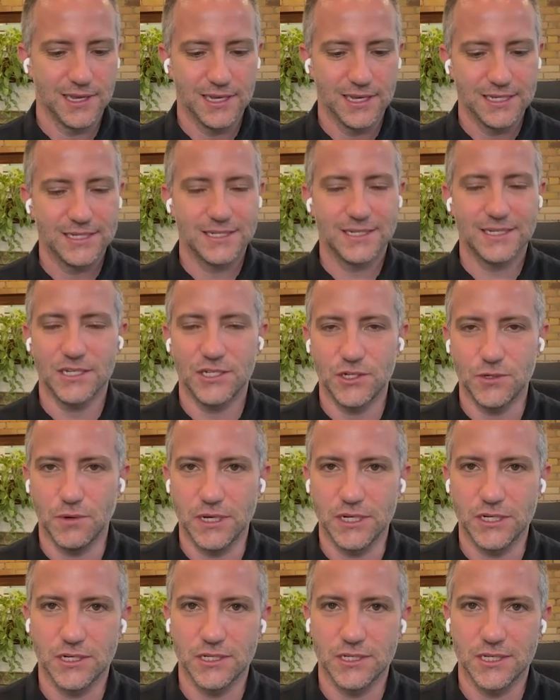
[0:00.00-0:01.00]

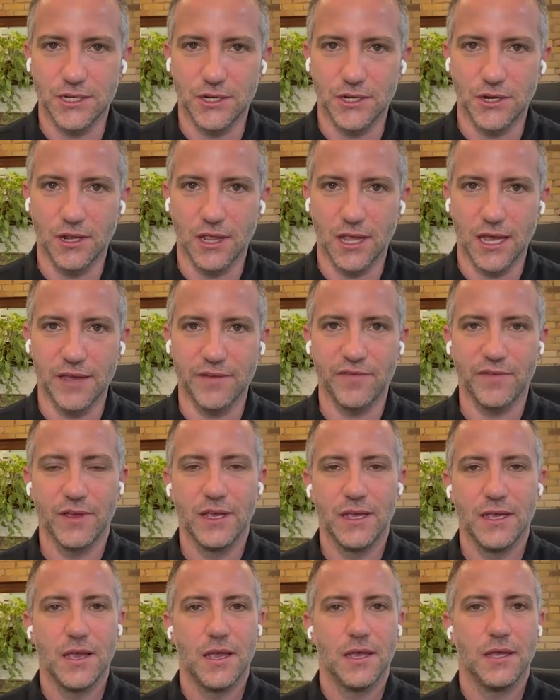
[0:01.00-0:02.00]
situations in your life,
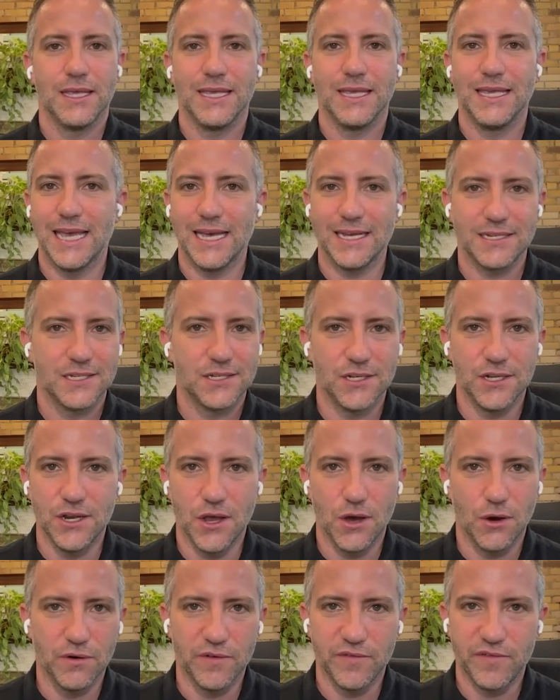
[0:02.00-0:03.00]
yet to
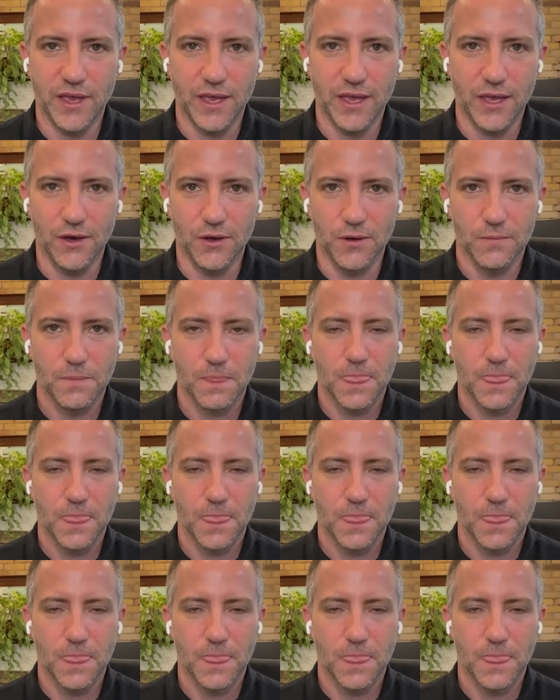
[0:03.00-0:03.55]
no avail?